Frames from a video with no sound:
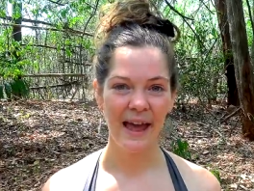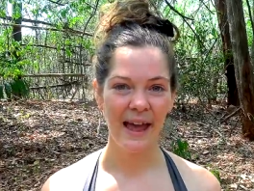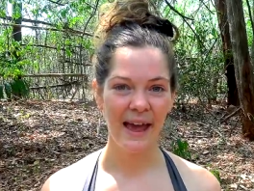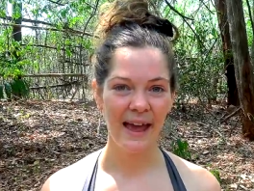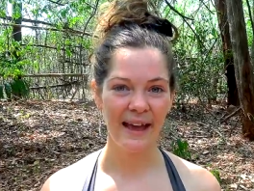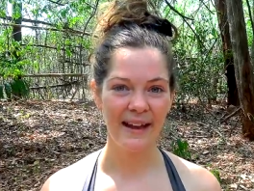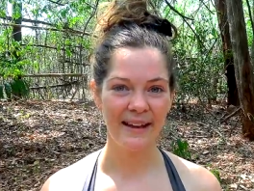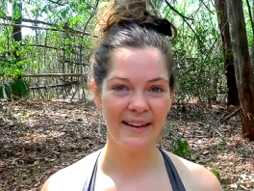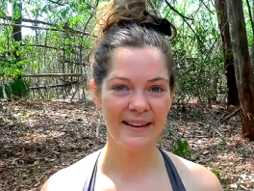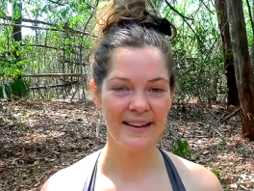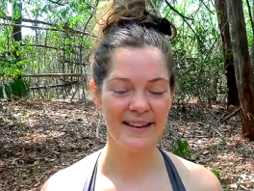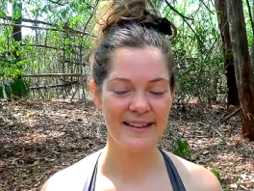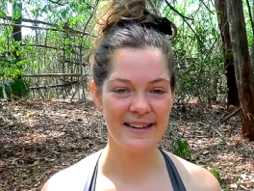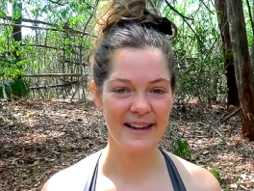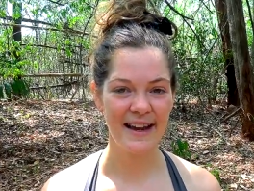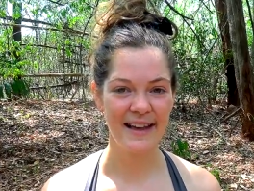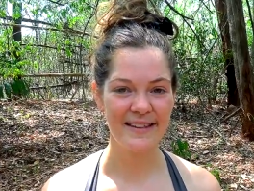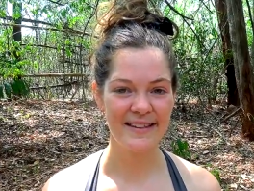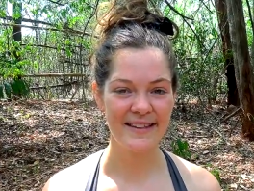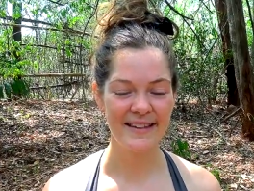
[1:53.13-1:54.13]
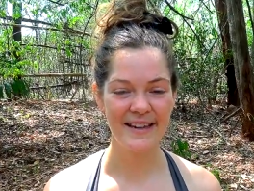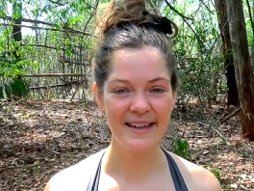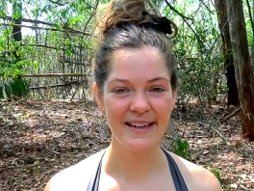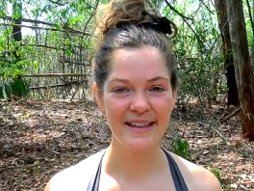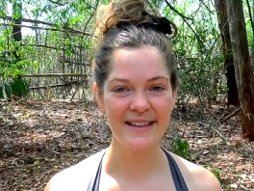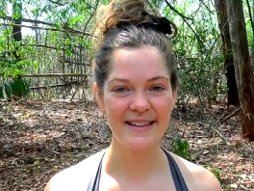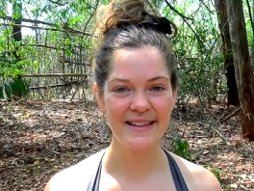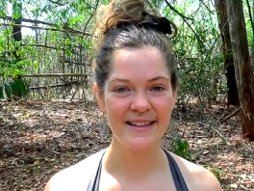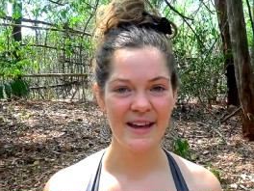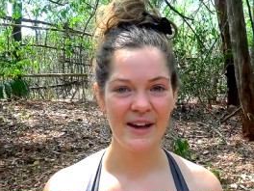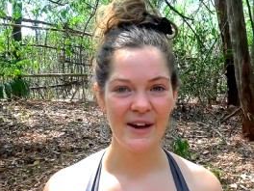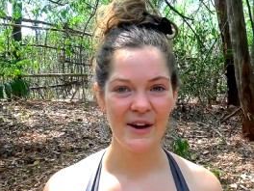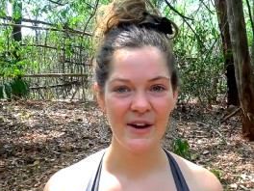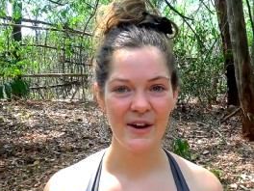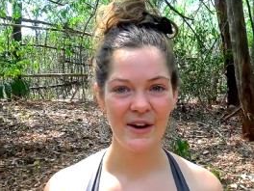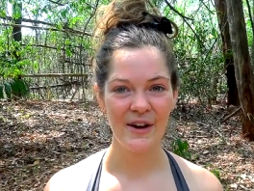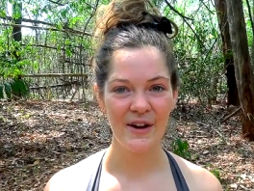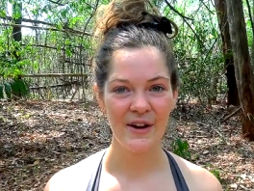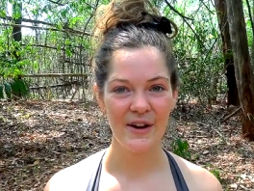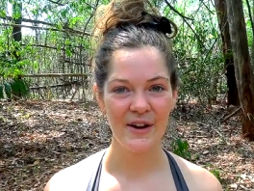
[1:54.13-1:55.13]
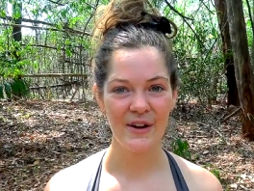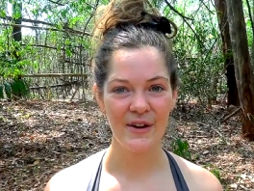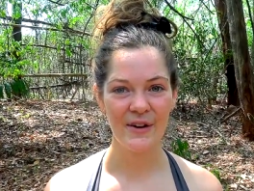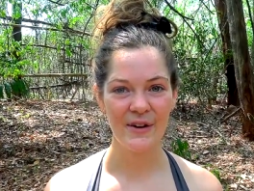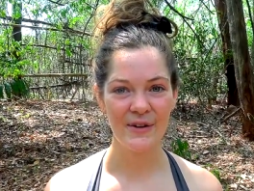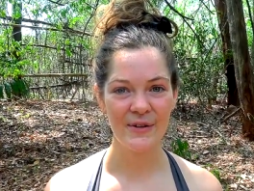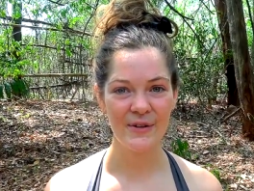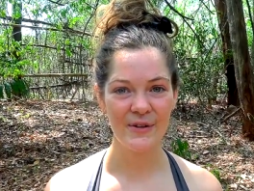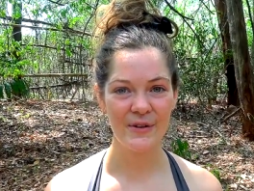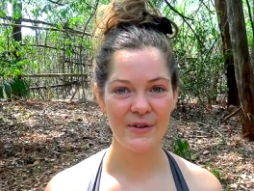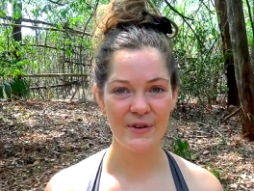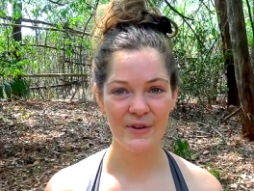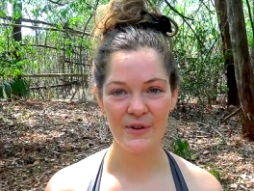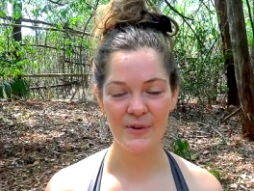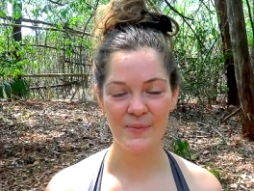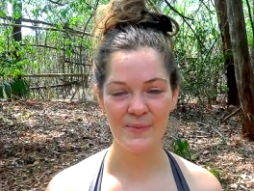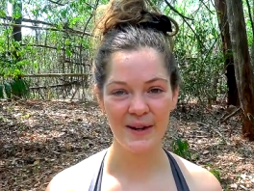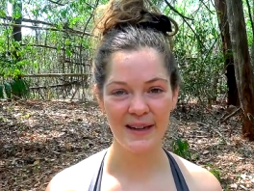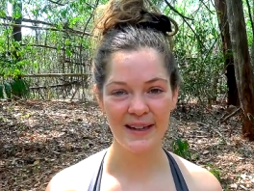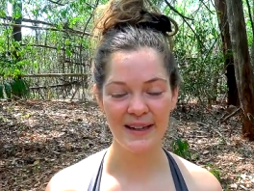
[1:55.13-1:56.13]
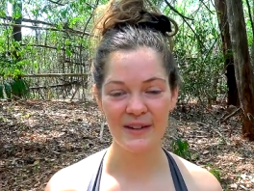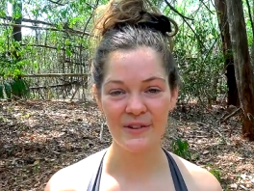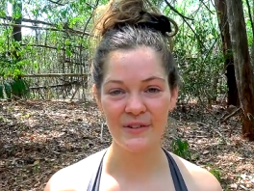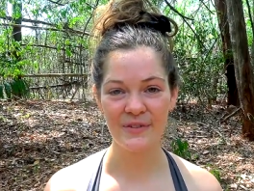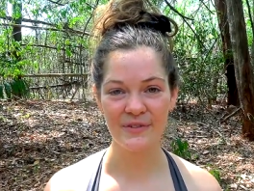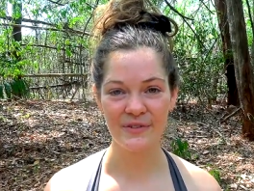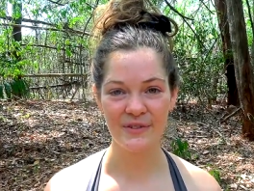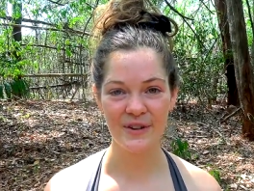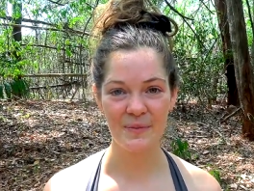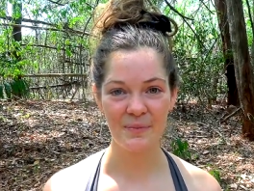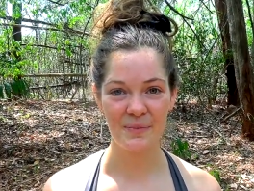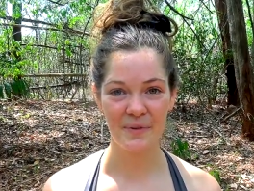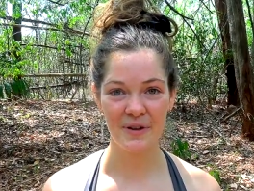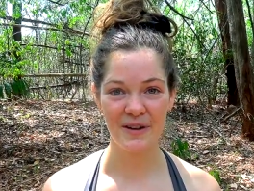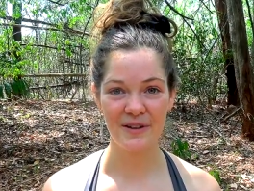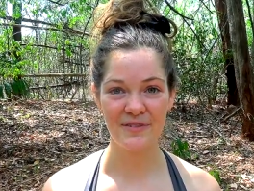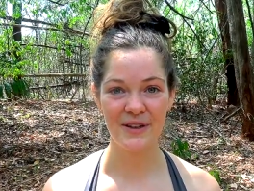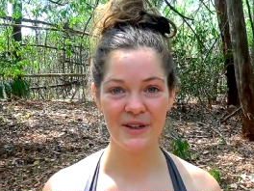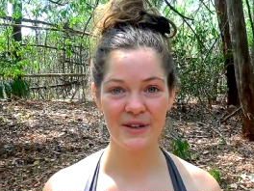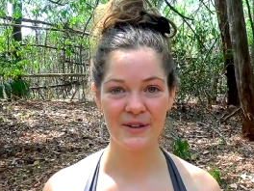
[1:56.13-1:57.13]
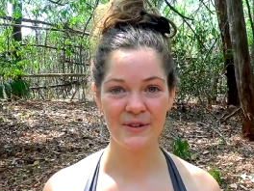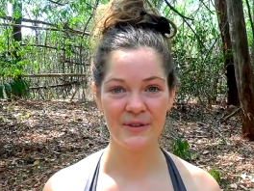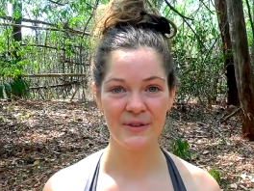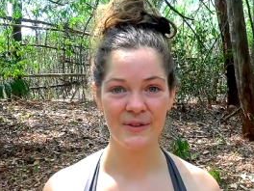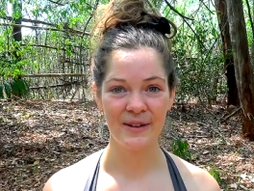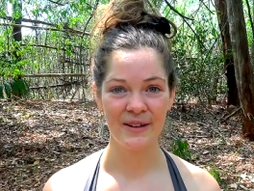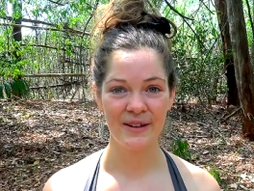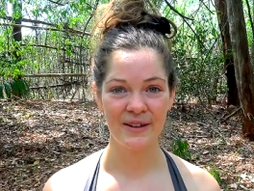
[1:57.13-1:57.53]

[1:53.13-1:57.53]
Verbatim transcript: And this lesson is uh, completely on free preview.